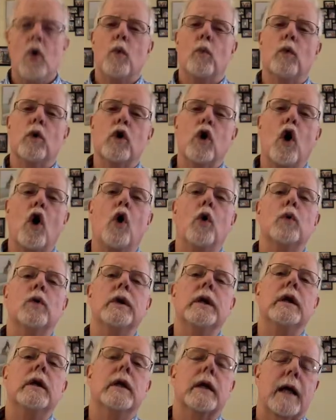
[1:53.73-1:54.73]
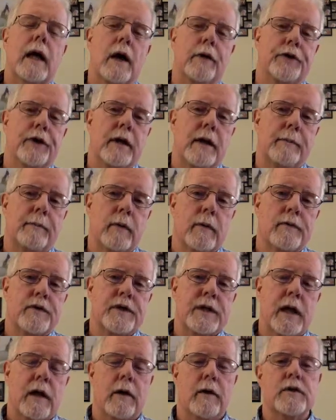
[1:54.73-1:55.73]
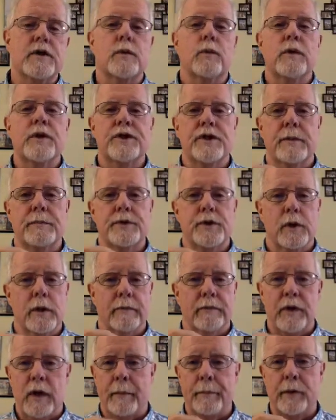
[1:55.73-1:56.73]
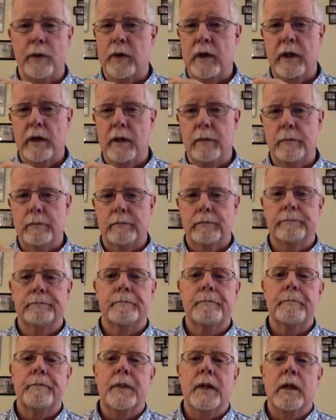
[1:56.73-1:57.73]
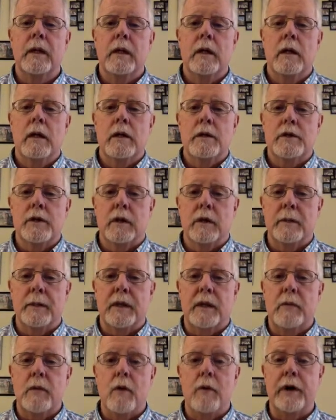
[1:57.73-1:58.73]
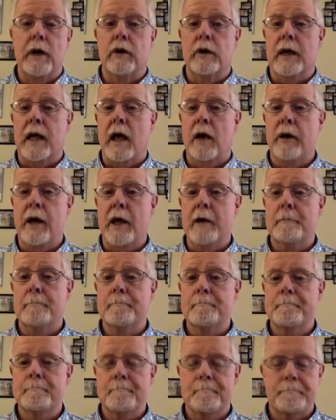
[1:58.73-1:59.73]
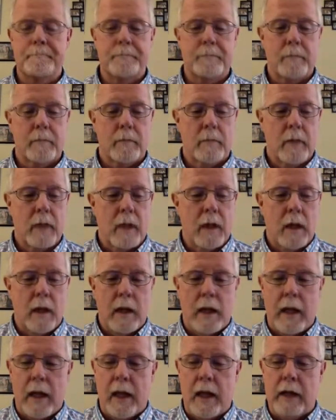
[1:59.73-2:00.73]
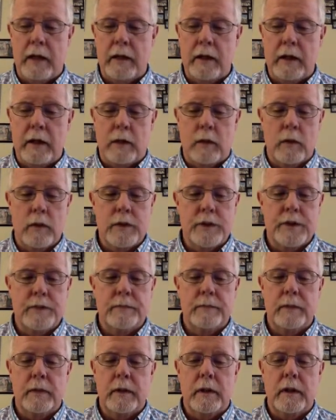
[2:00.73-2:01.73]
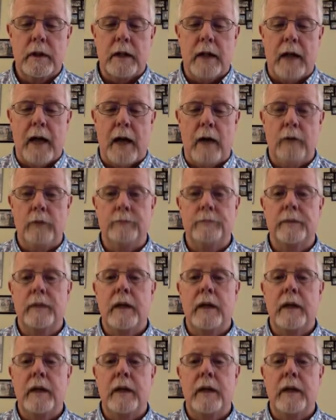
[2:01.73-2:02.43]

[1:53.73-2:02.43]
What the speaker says: will only count the number of cells with some sort of number in them. So let me come over here to CountA and =, count,